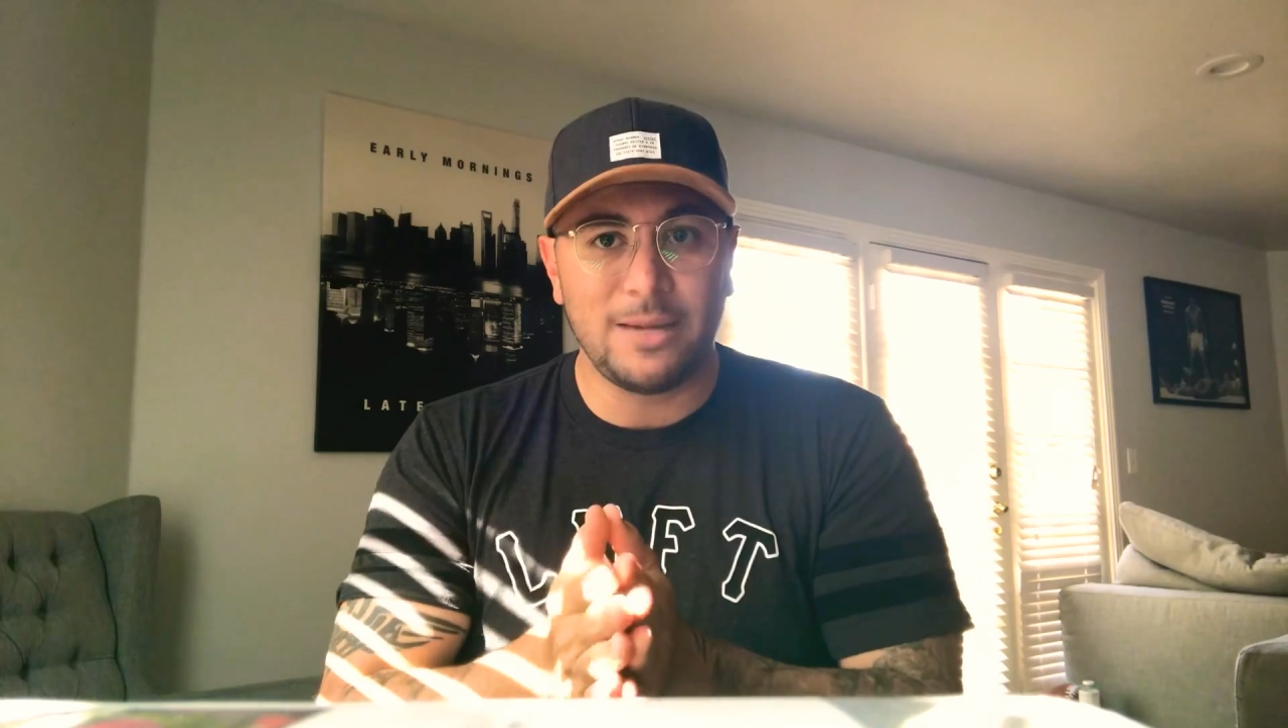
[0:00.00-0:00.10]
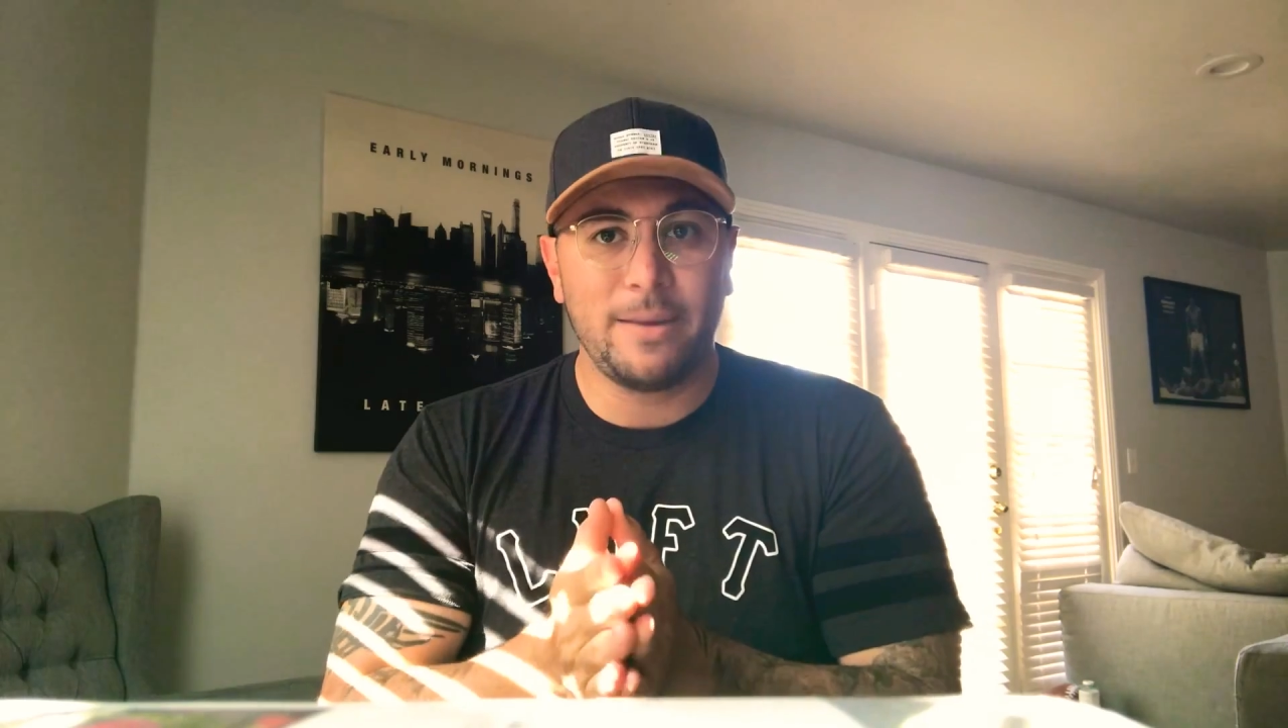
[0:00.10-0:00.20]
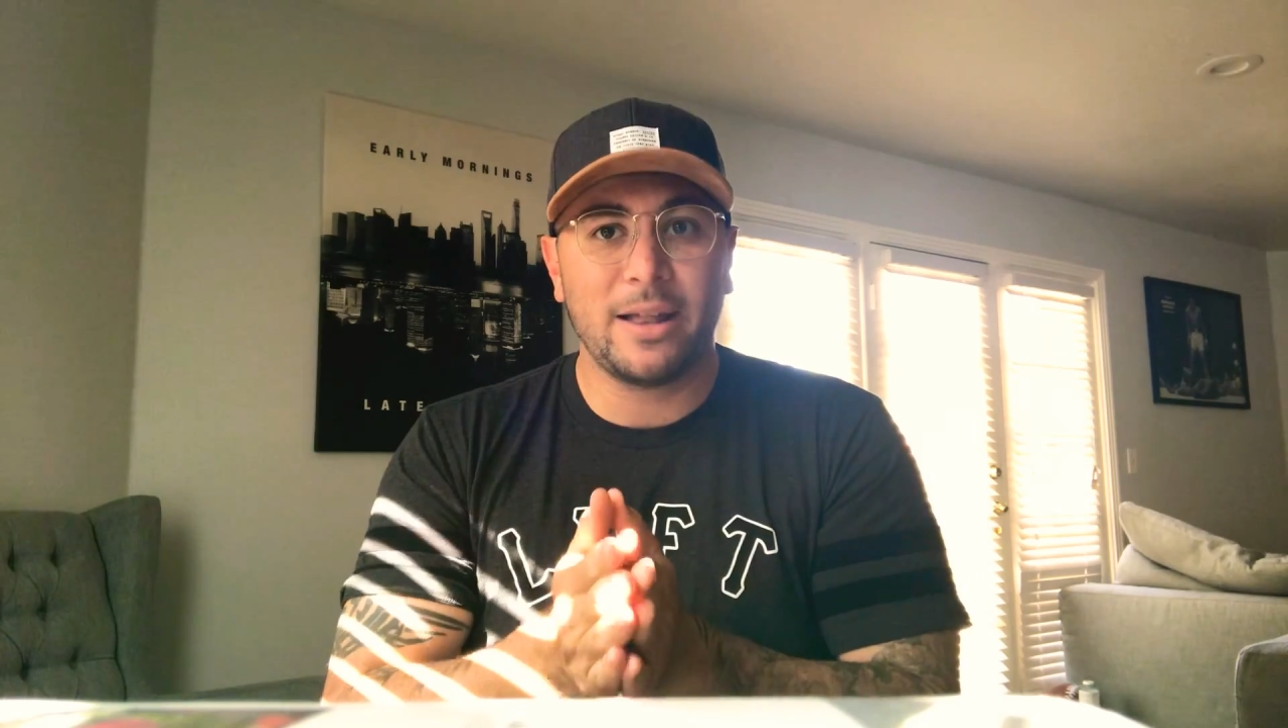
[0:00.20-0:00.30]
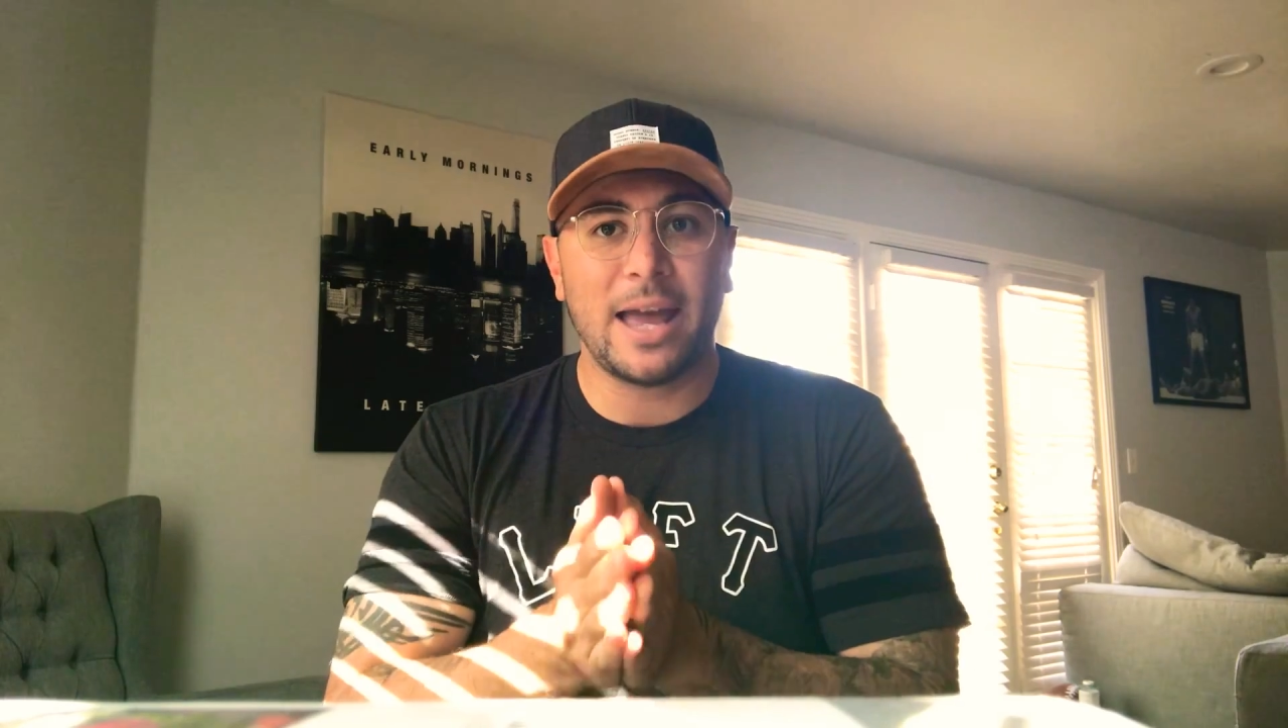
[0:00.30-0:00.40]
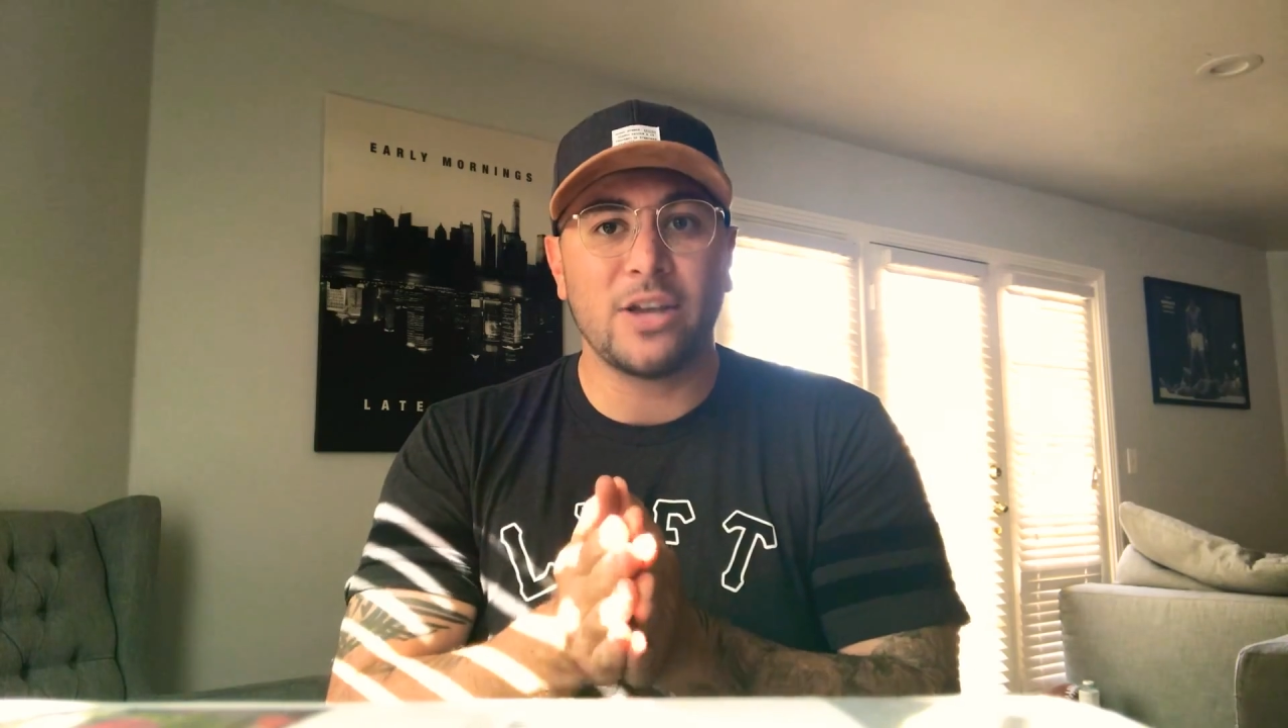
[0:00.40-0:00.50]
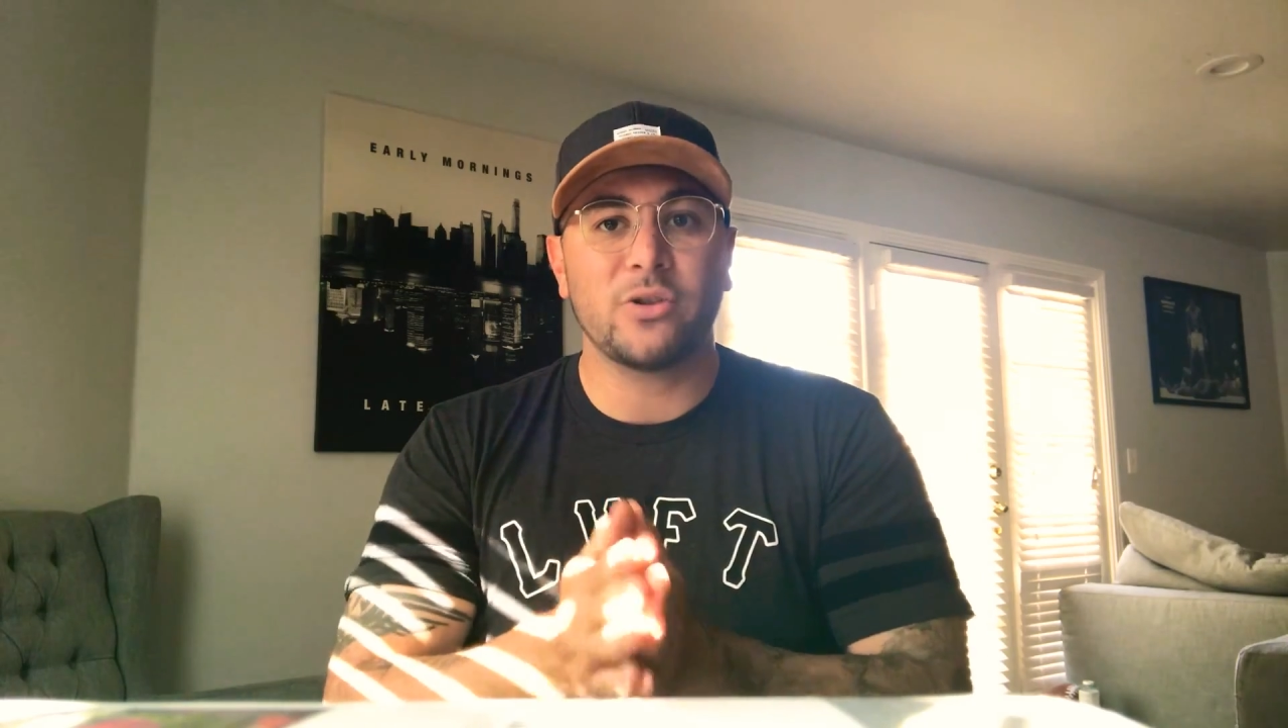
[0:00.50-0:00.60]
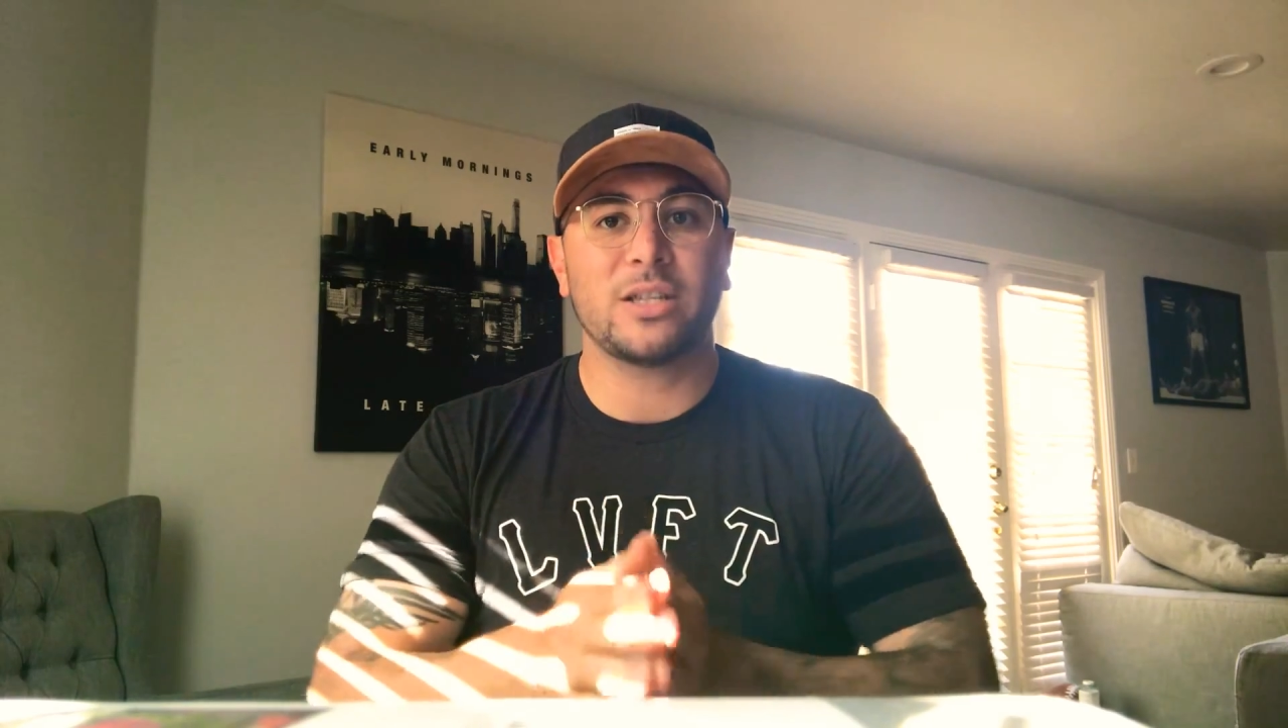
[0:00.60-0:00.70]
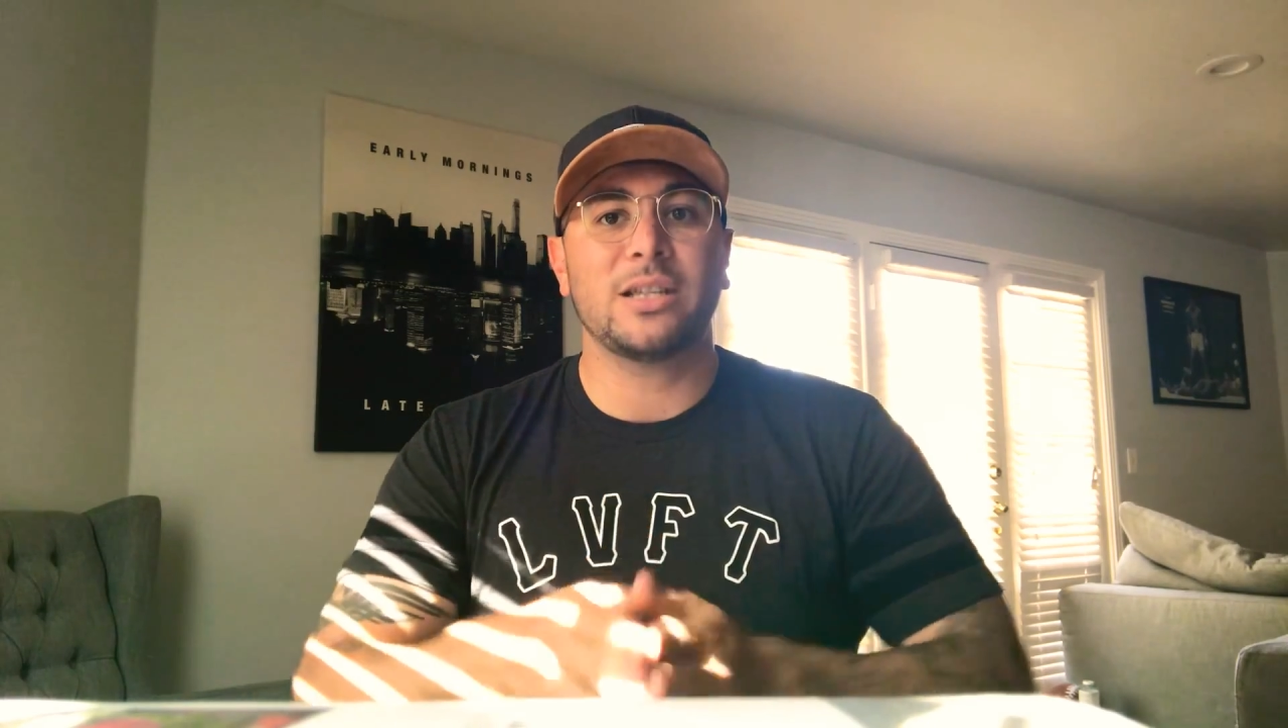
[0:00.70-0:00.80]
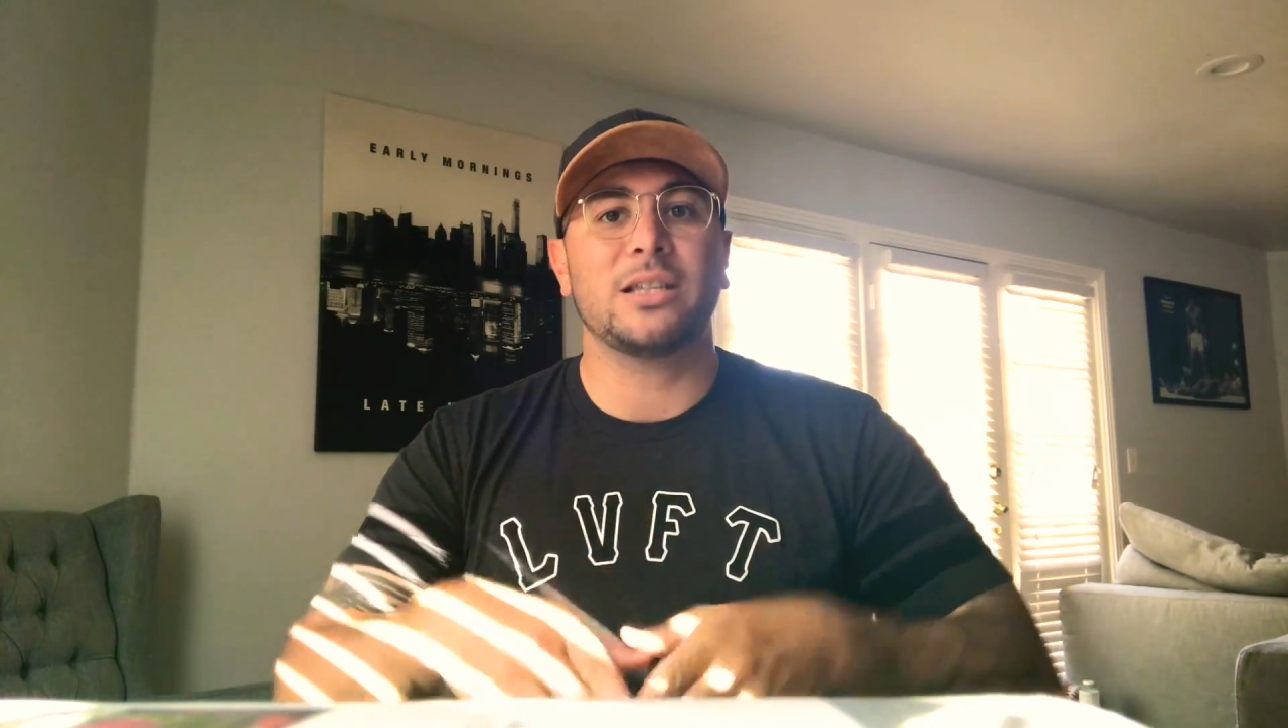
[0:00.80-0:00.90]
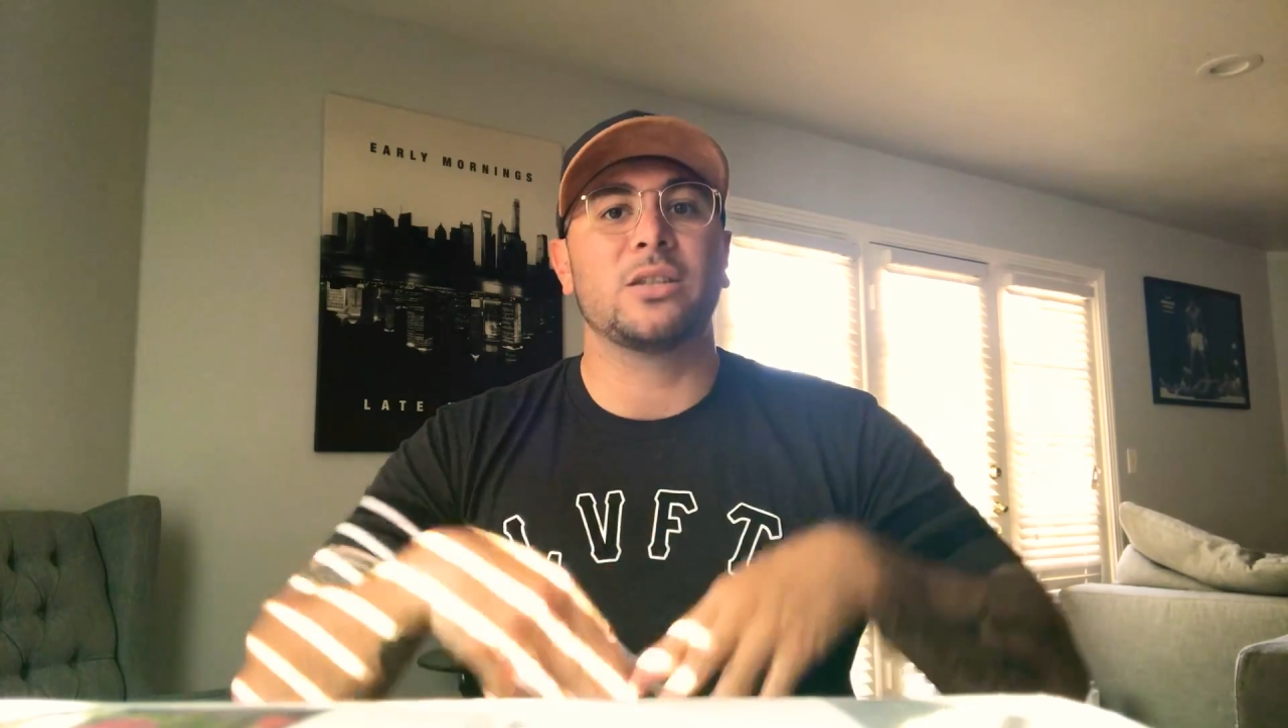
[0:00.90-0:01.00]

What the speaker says: email addresses